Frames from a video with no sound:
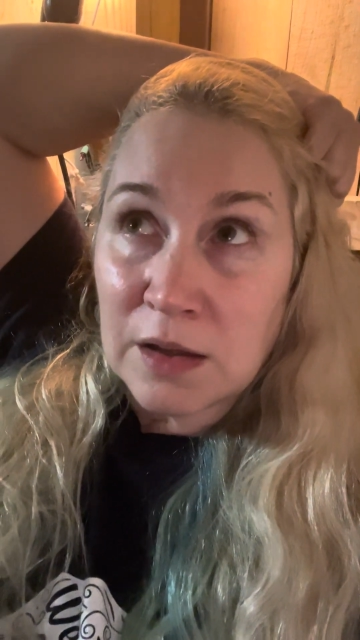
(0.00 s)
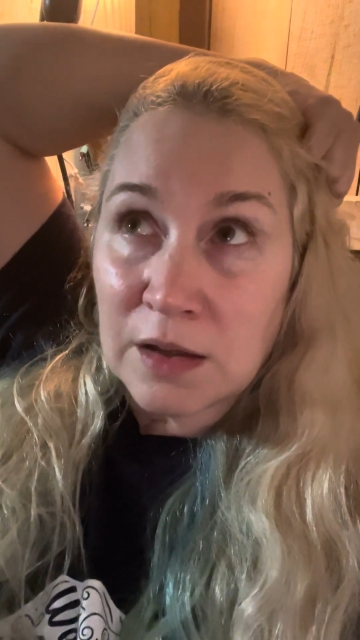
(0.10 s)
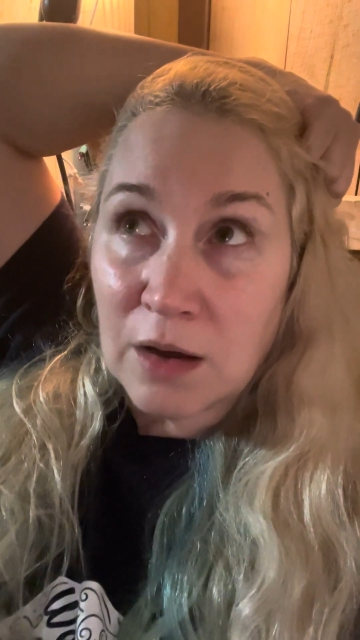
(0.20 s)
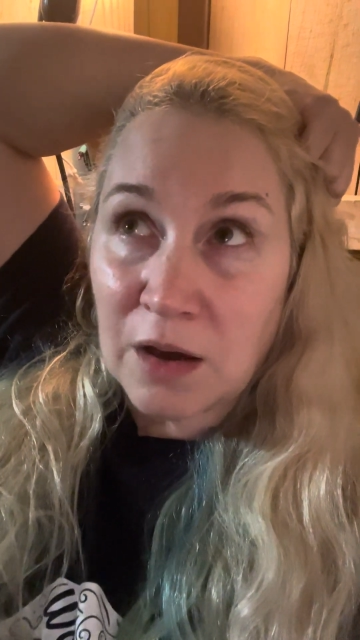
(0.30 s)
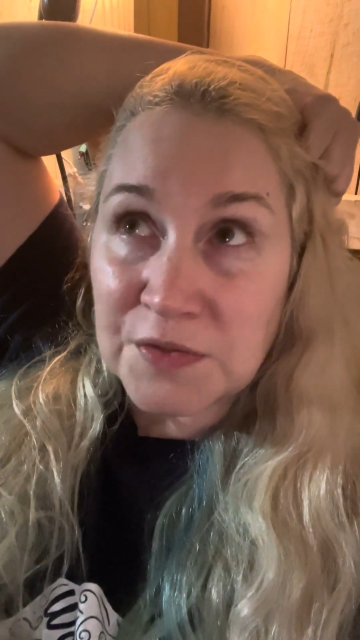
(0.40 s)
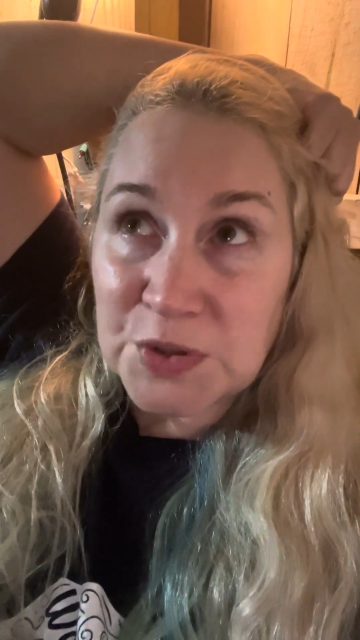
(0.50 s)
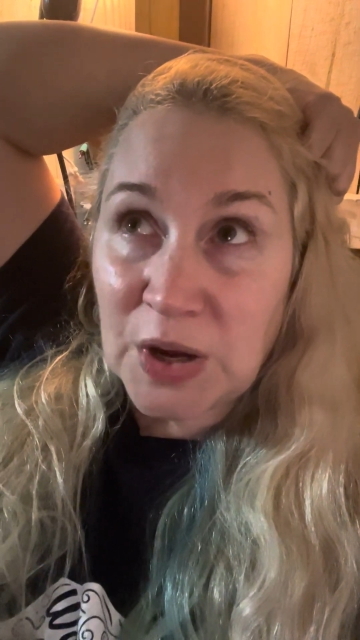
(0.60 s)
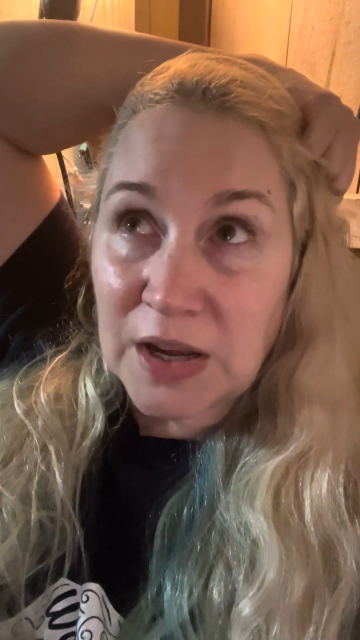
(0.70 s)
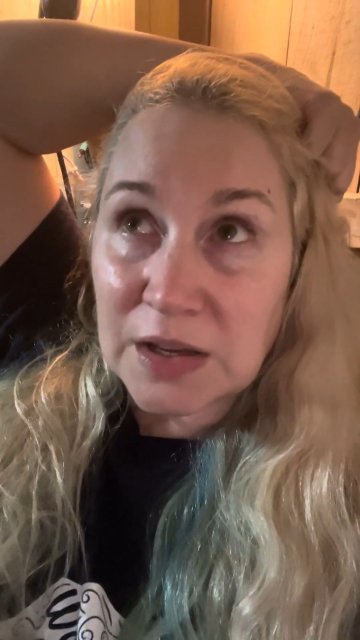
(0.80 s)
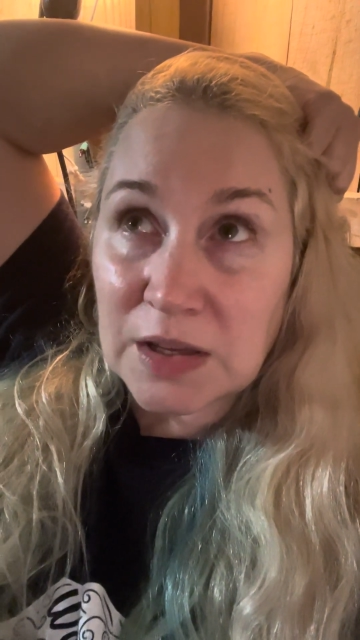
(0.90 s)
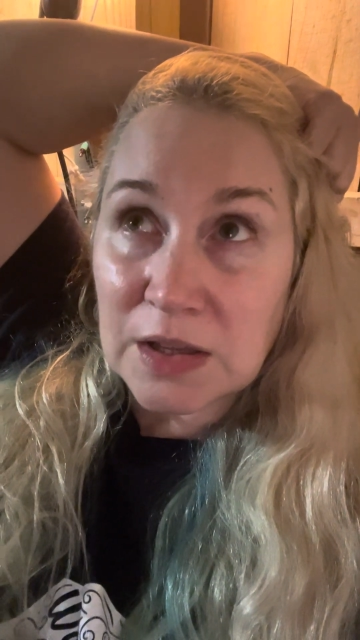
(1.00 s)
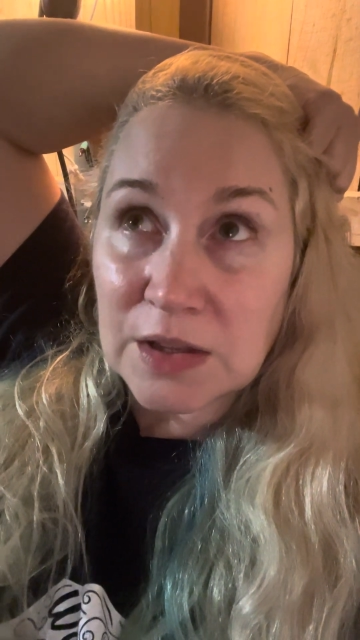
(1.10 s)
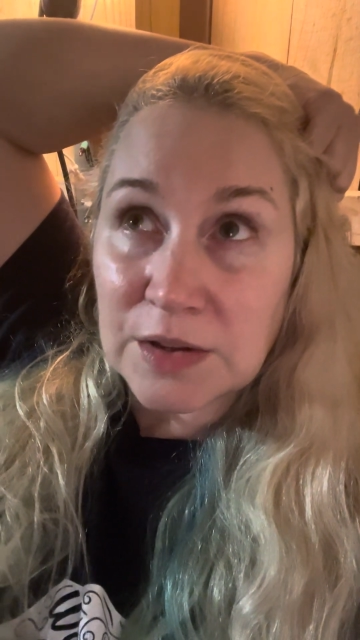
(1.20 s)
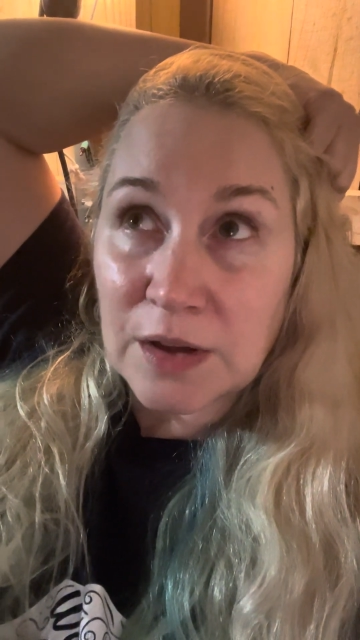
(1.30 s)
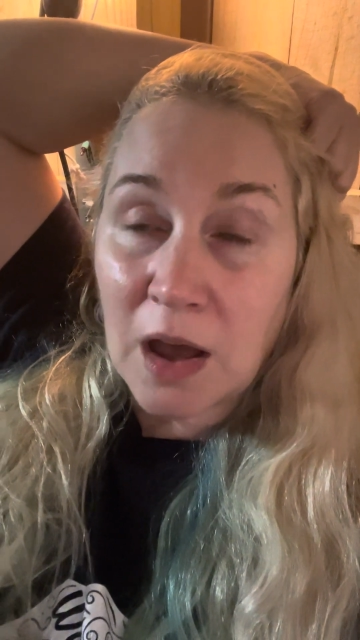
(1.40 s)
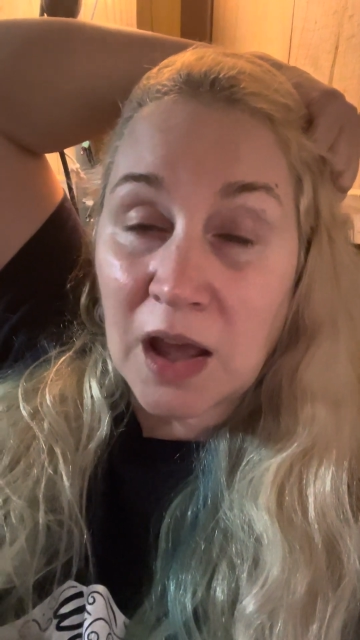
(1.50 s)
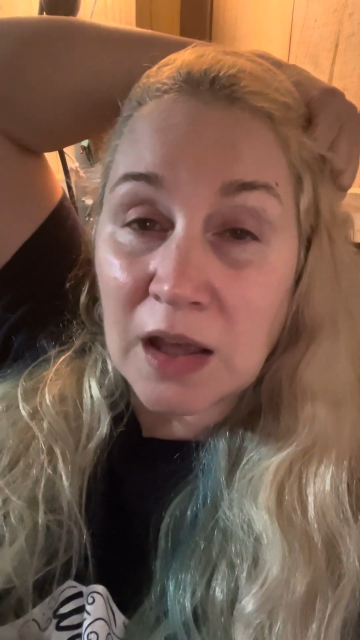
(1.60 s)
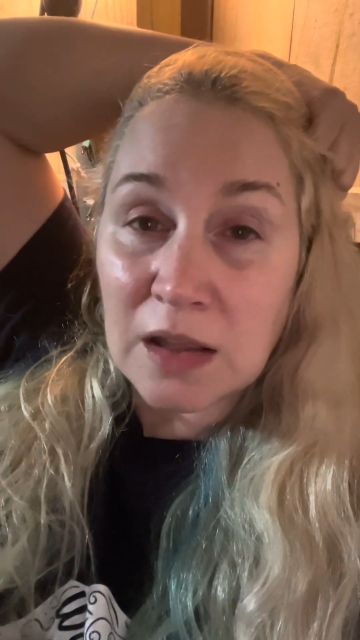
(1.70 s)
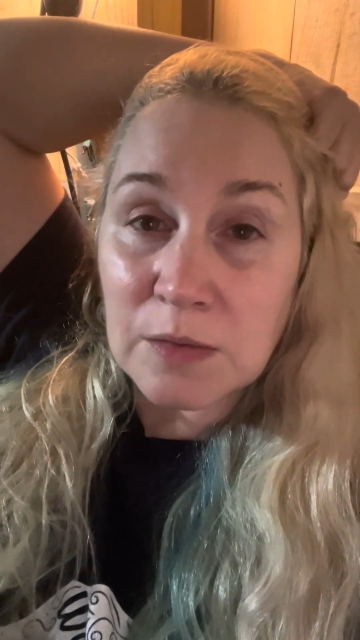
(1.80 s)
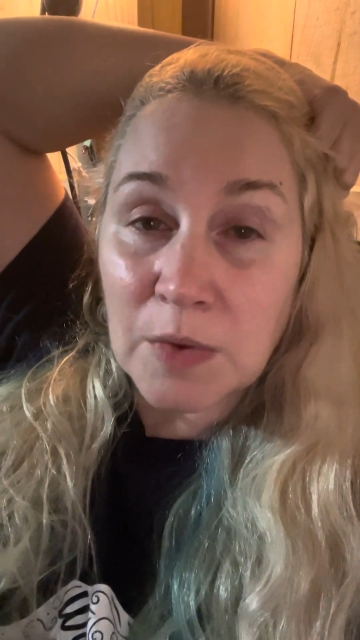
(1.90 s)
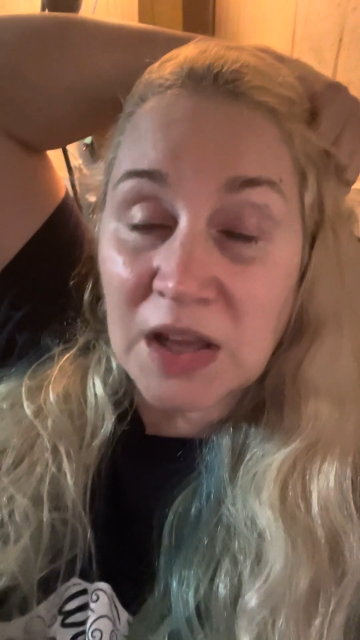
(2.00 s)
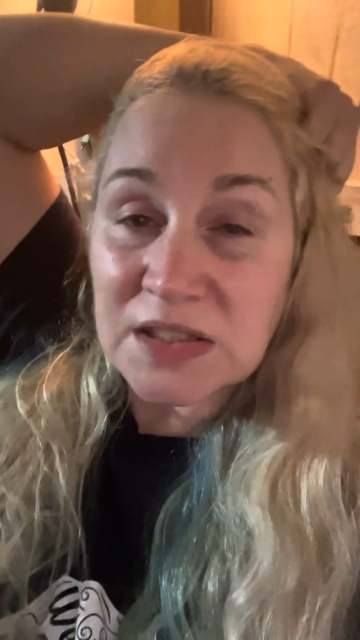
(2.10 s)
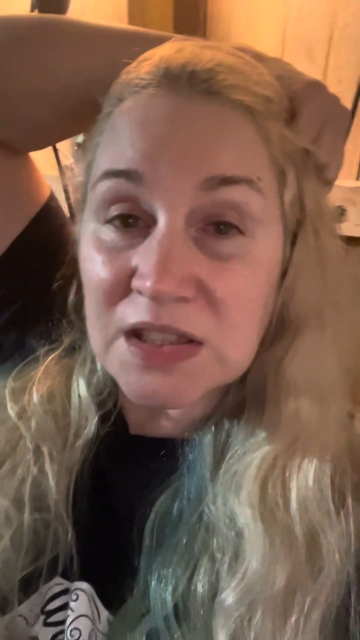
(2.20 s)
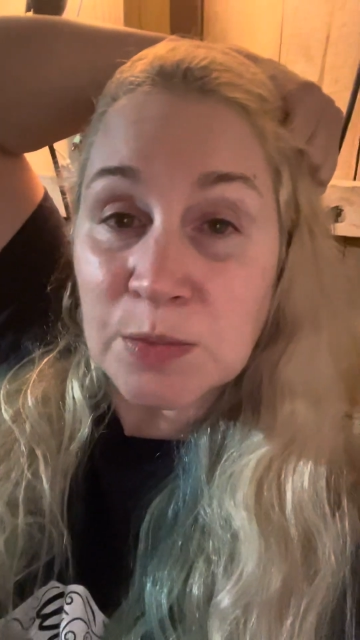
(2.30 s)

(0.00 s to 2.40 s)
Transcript: off track. I did